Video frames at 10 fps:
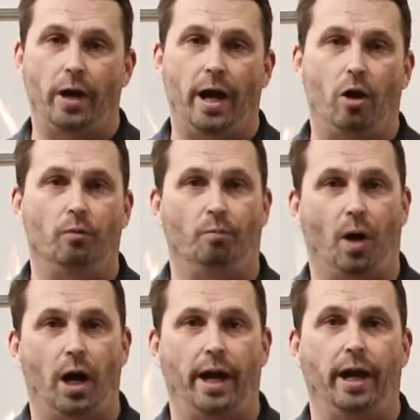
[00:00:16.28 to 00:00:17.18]
out
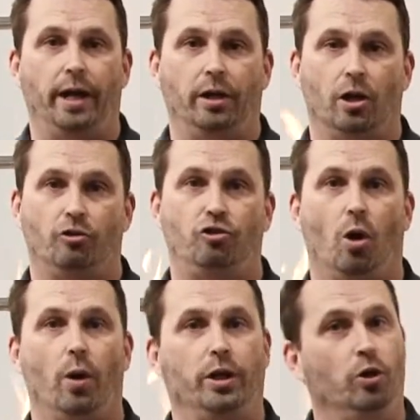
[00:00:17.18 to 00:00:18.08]
by
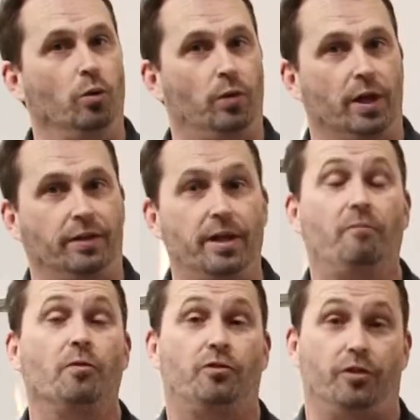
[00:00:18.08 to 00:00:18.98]
showing you the
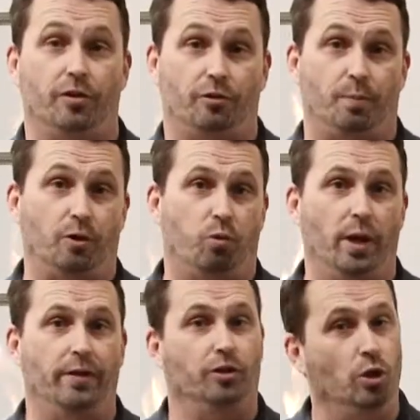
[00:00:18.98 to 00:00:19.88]
differences
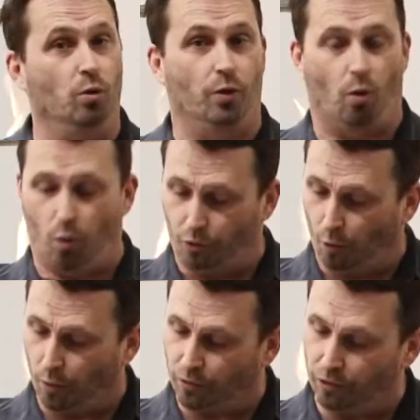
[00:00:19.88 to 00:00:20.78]
between the new and the old
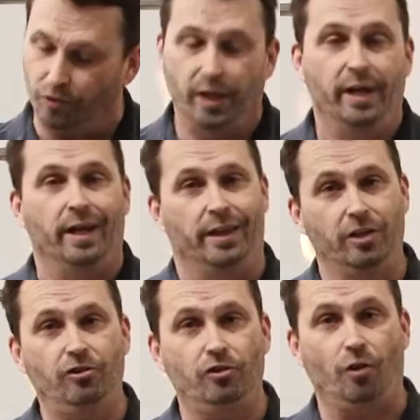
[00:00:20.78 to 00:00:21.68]
torches.
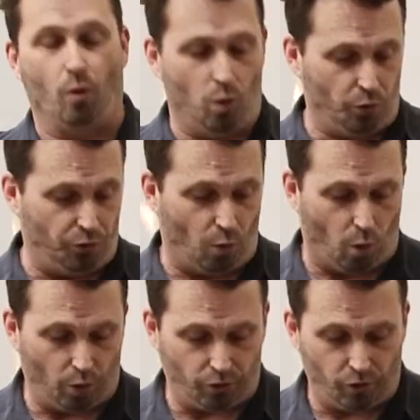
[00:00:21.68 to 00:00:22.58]
This is the old
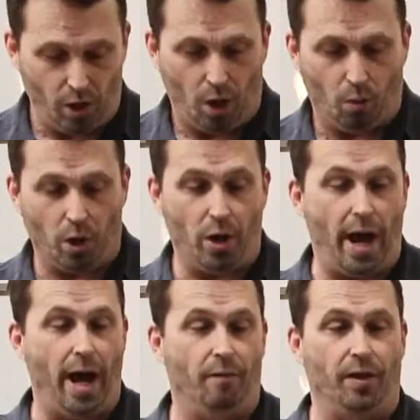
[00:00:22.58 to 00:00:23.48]
torch where you
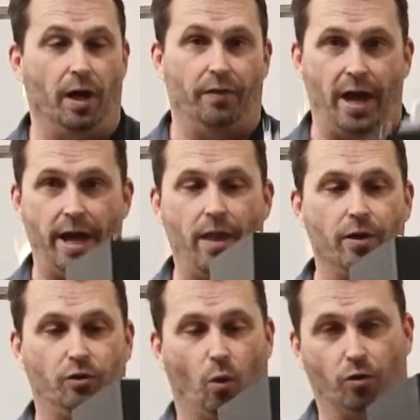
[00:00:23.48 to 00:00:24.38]
have the head of the
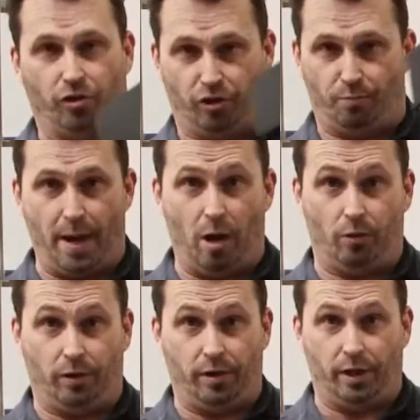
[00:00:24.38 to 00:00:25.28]
torch gets
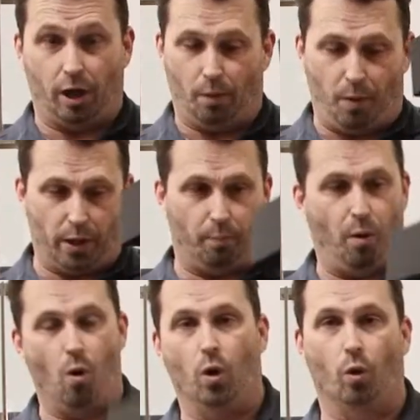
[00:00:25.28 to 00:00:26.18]
mounted up on a
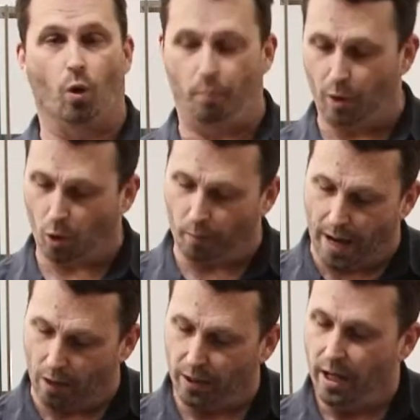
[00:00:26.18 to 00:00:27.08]
pole or a pillar
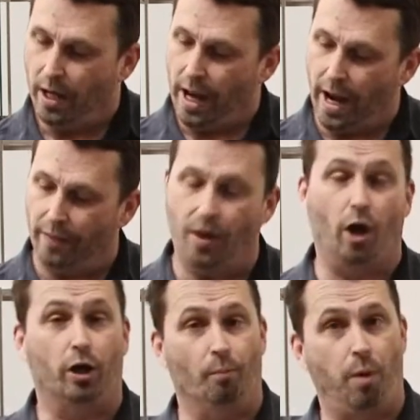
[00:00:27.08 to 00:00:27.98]
mount, and
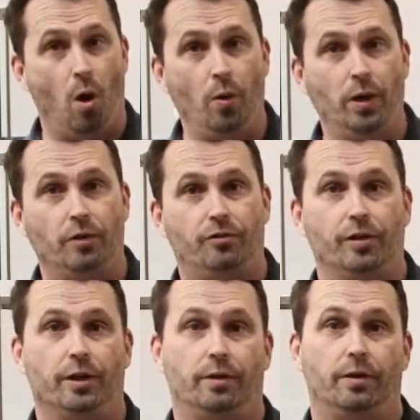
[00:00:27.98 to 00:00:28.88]
the components
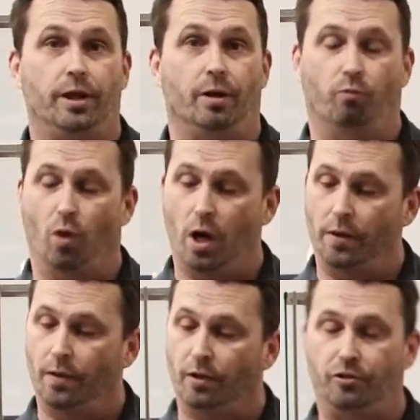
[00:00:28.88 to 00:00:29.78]
that
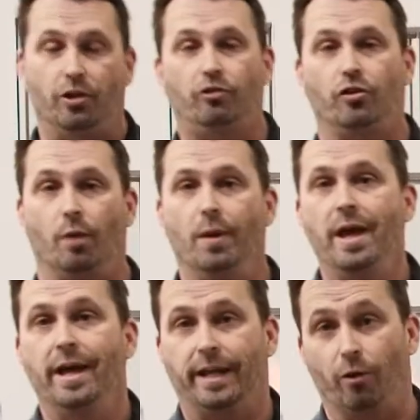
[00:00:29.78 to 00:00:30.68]
run the system
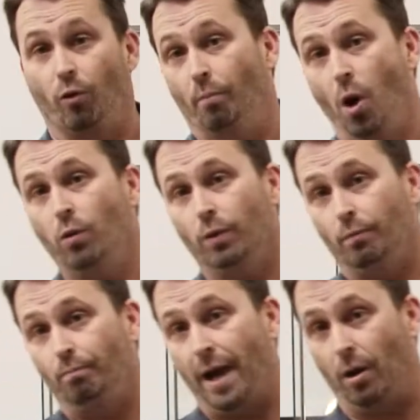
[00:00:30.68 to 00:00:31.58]
get remote
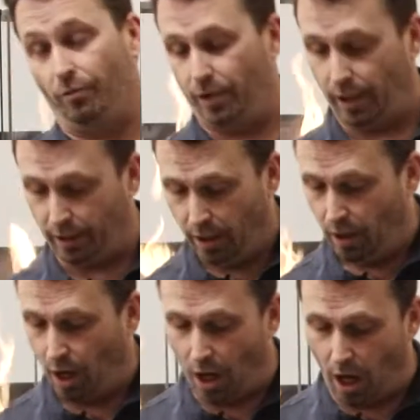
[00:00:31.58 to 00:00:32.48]
mounted
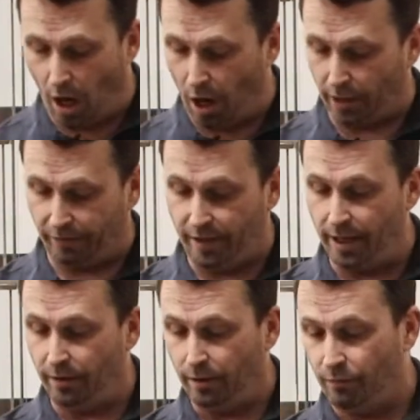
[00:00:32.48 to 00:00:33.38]
on a
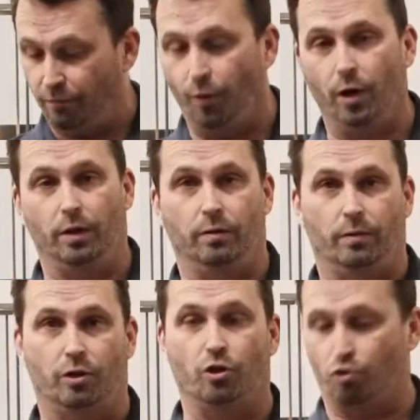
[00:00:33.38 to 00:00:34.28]
10-foot
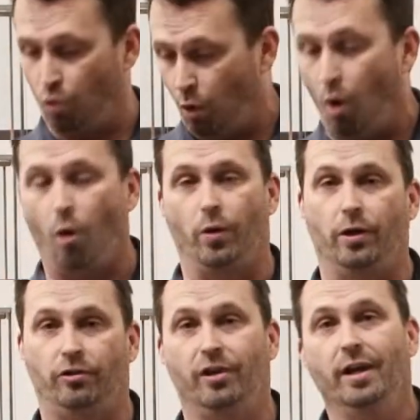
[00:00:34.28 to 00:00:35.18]
control
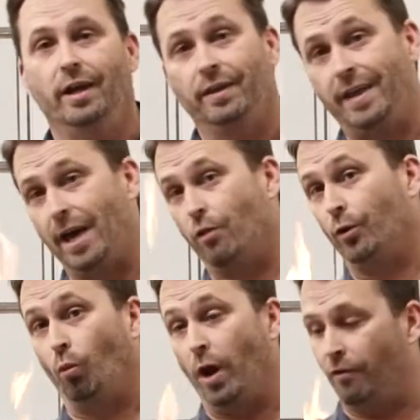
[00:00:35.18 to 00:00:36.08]
harness tethered
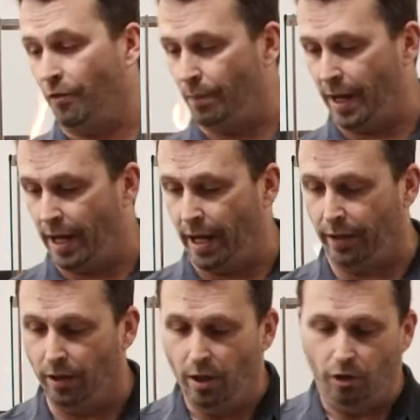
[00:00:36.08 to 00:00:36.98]
away from the head.
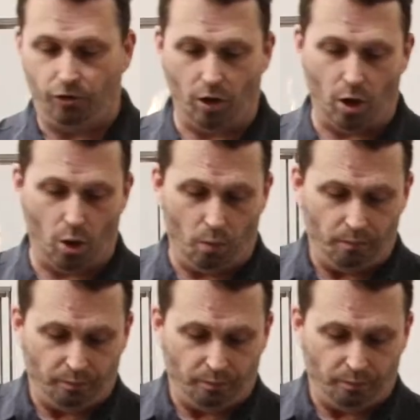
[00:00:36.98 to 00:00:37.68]
So